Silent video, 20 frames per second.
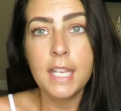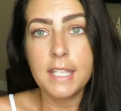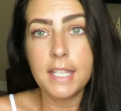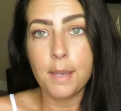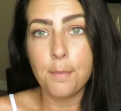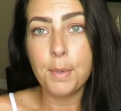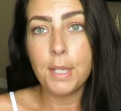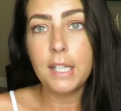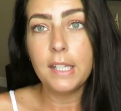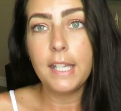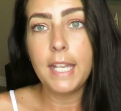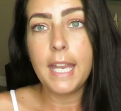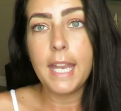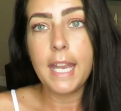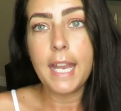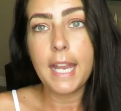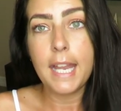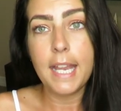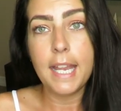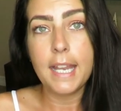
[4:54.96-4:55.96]

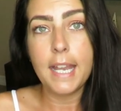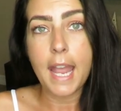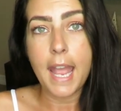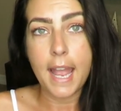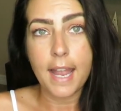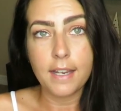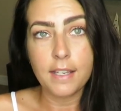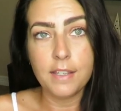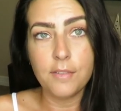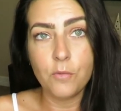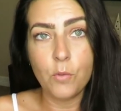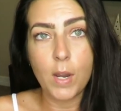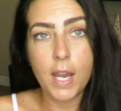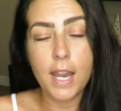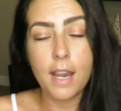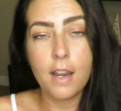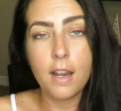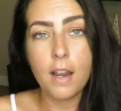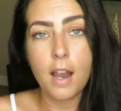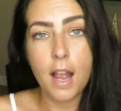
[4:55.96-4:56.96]
typically in
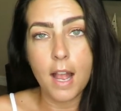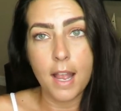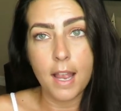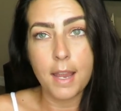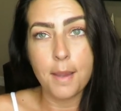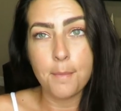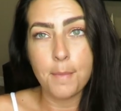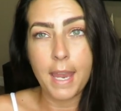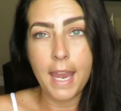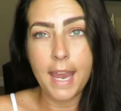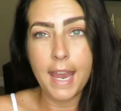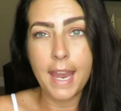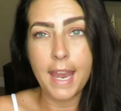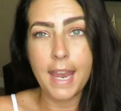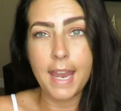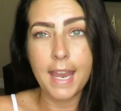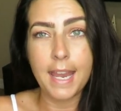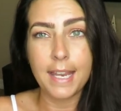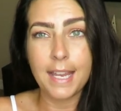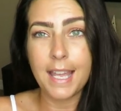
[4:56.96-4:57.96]
activewear, I'm
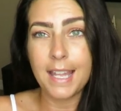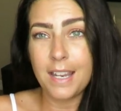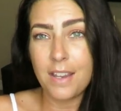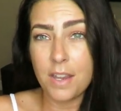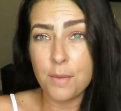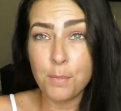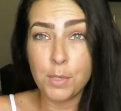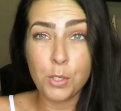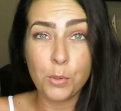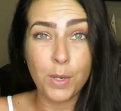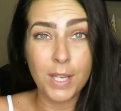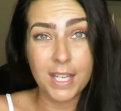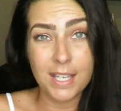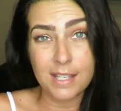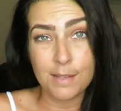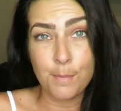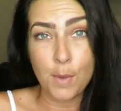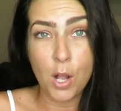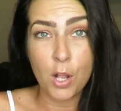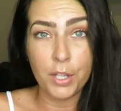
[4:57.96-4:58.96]
a kind of in between a
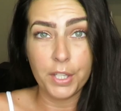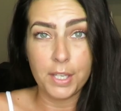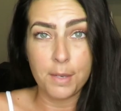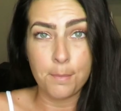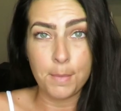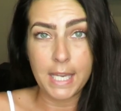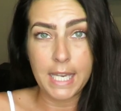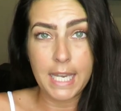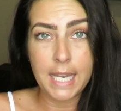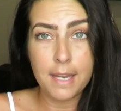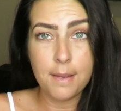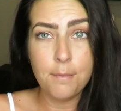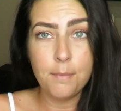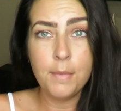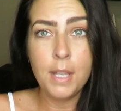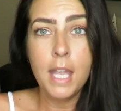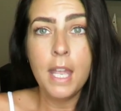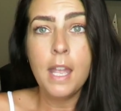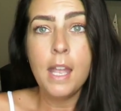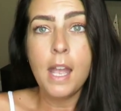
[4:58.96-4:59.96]
small and a
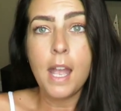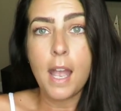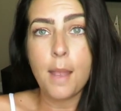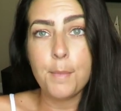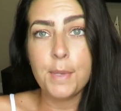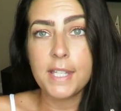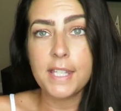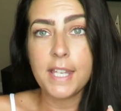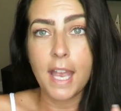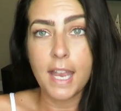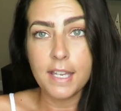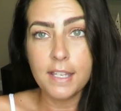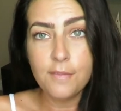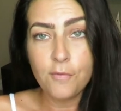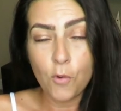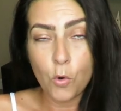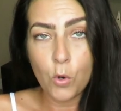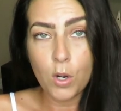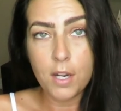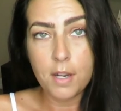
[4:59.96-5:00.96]
medium. I'm a size
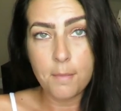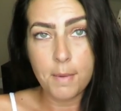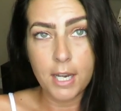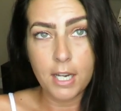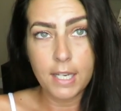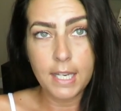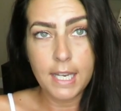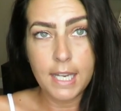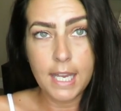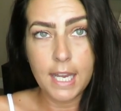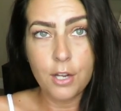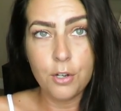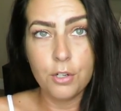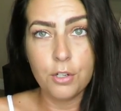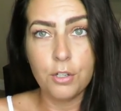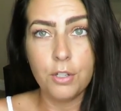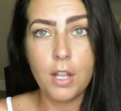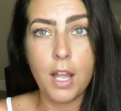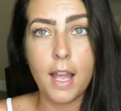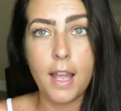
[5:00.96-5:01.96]
4 in American
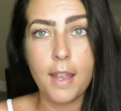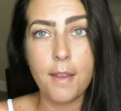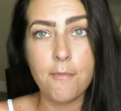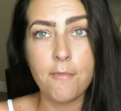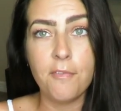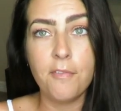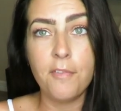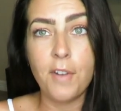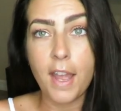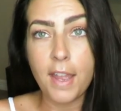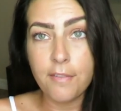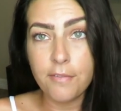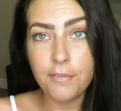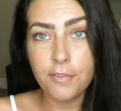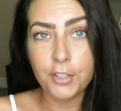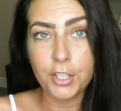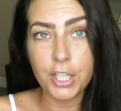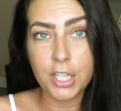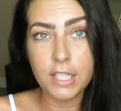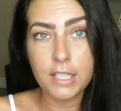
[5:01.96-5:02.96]
Eagle. I'm 5
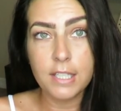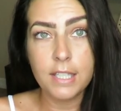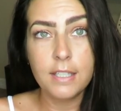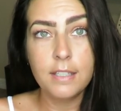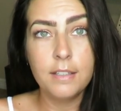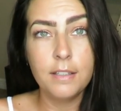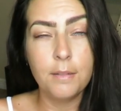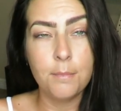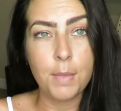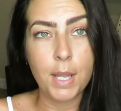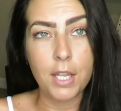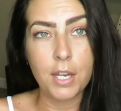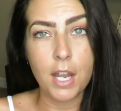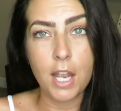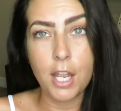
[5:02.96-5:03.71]
foot, about